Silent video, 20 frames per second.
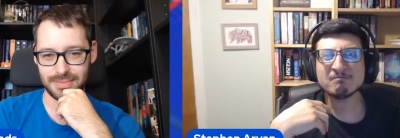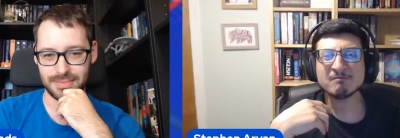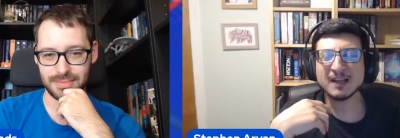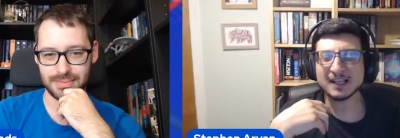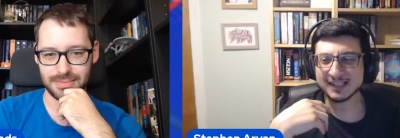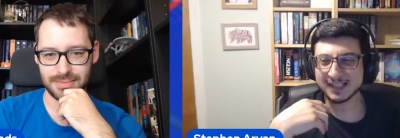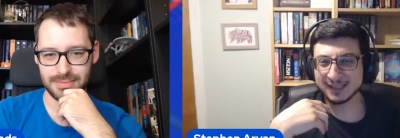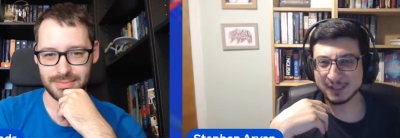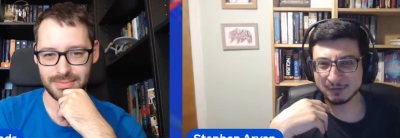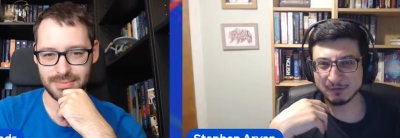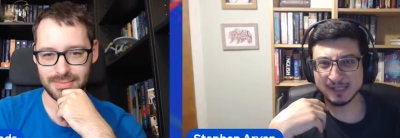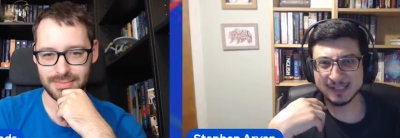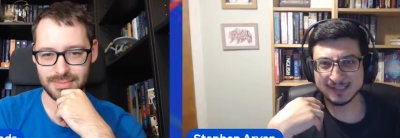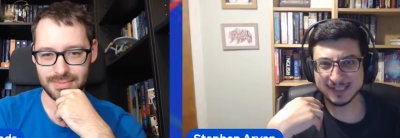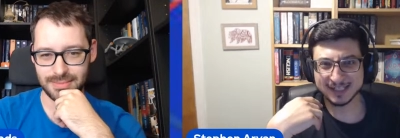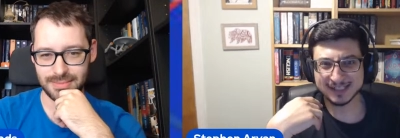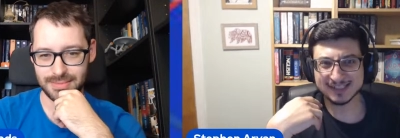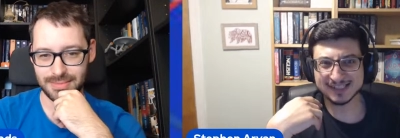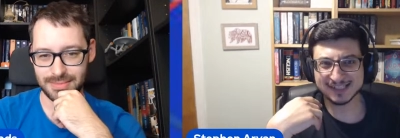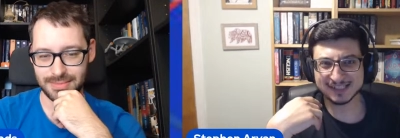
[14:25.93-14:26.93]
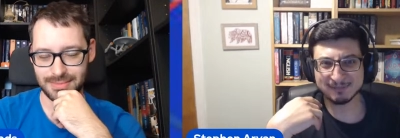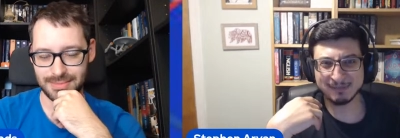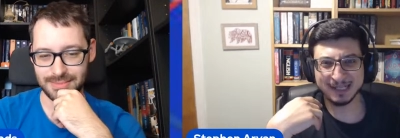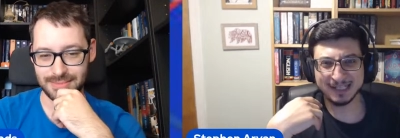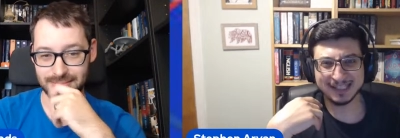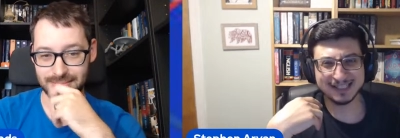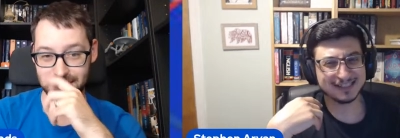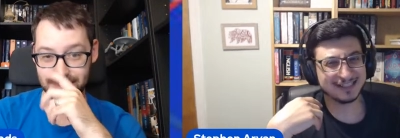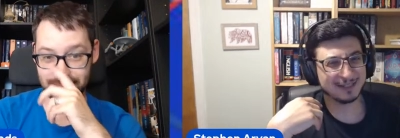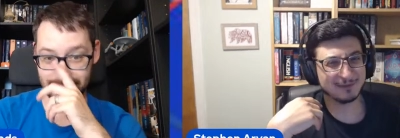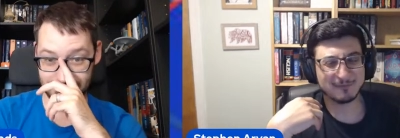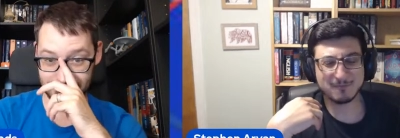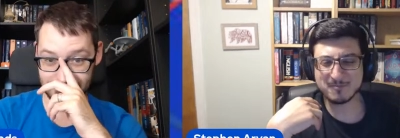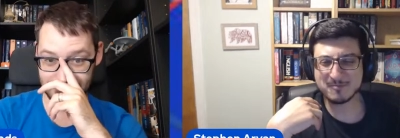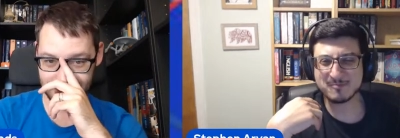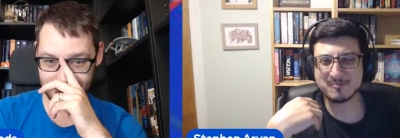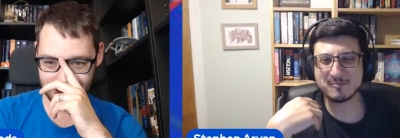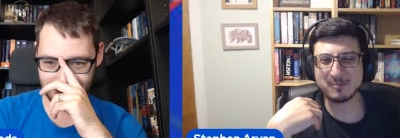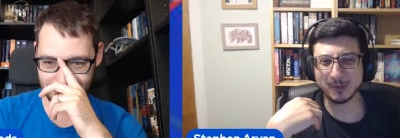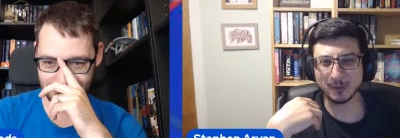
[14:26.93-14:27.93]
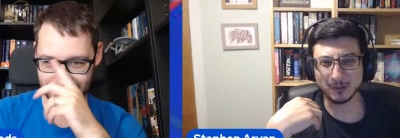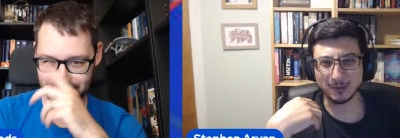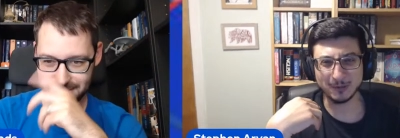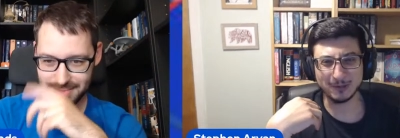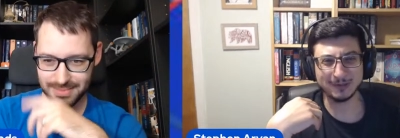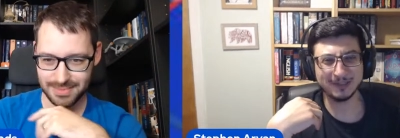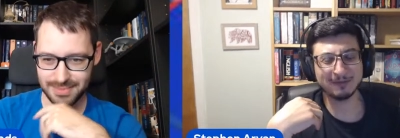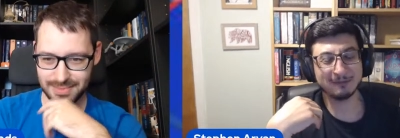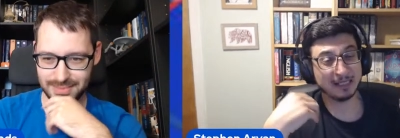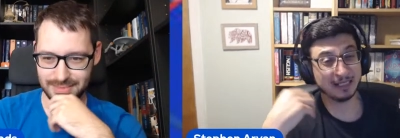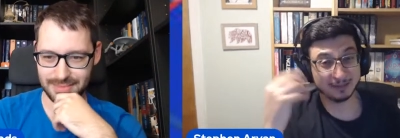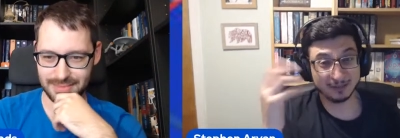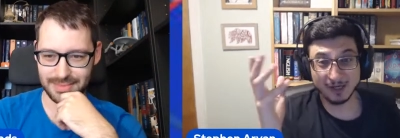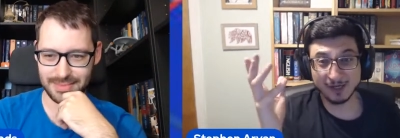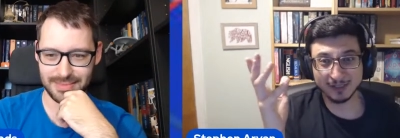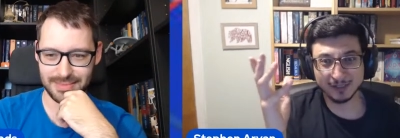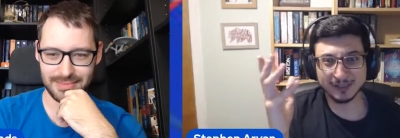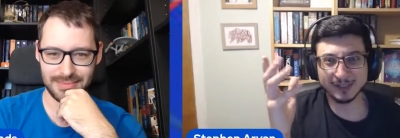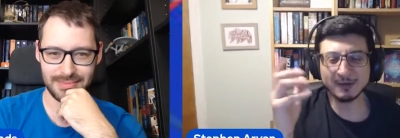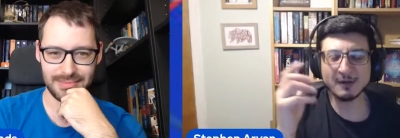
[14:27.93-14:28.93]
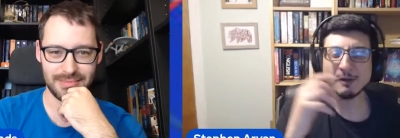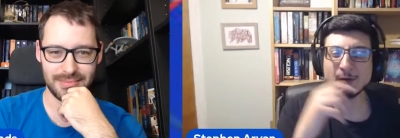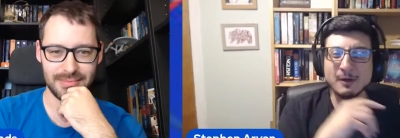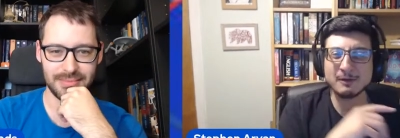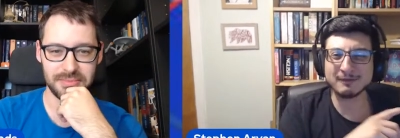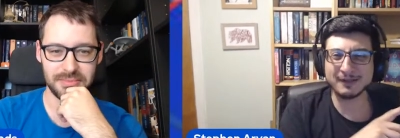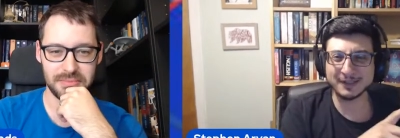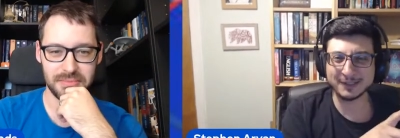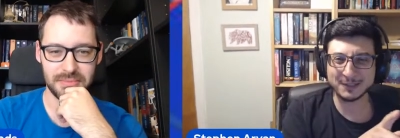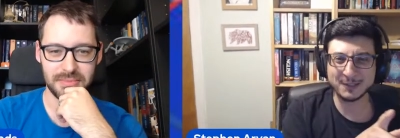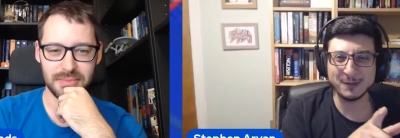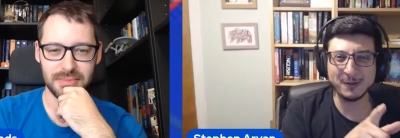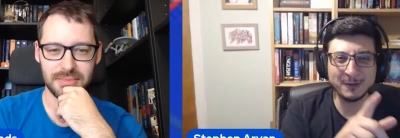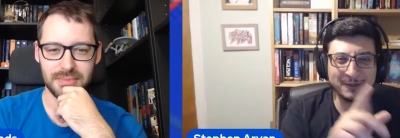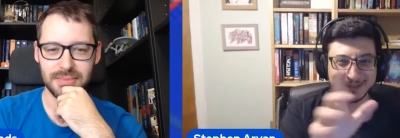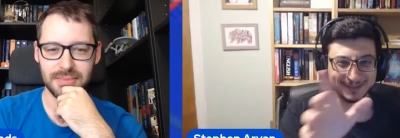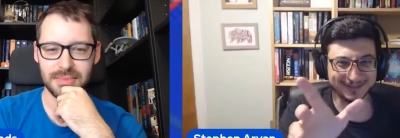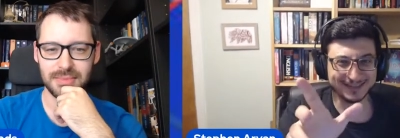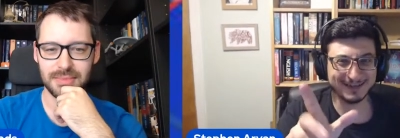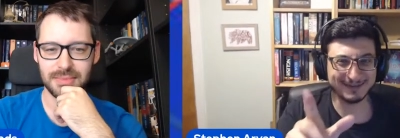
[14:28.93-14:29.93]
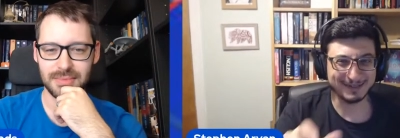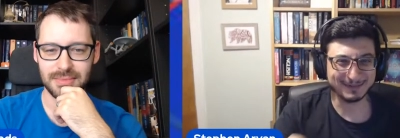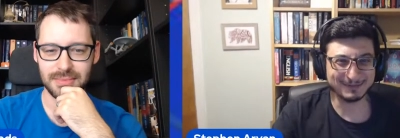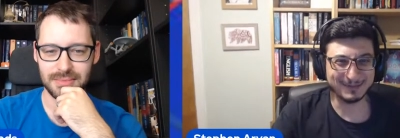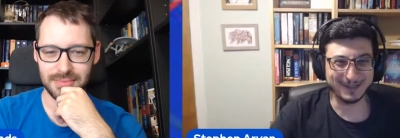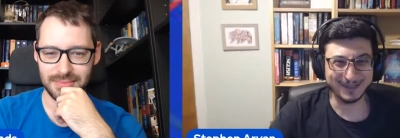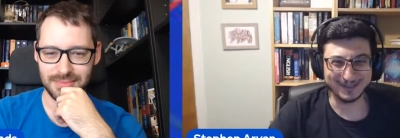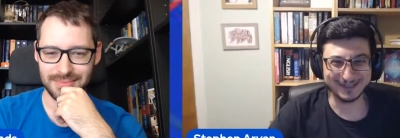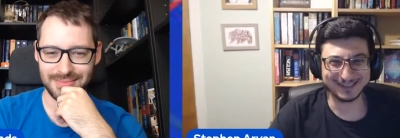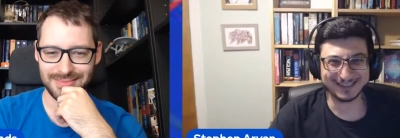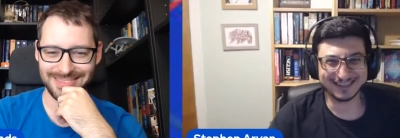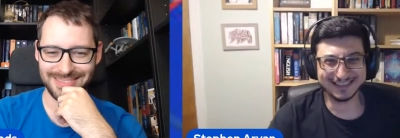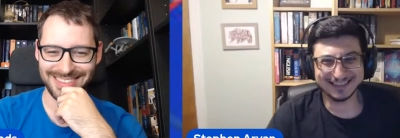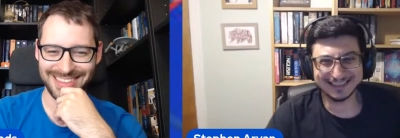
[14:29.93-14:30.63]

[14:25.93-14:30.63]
Speaker 1: I said, There is, I can smell it. It's like bull. I'm like, No, no, no. Went around the corner and there it was.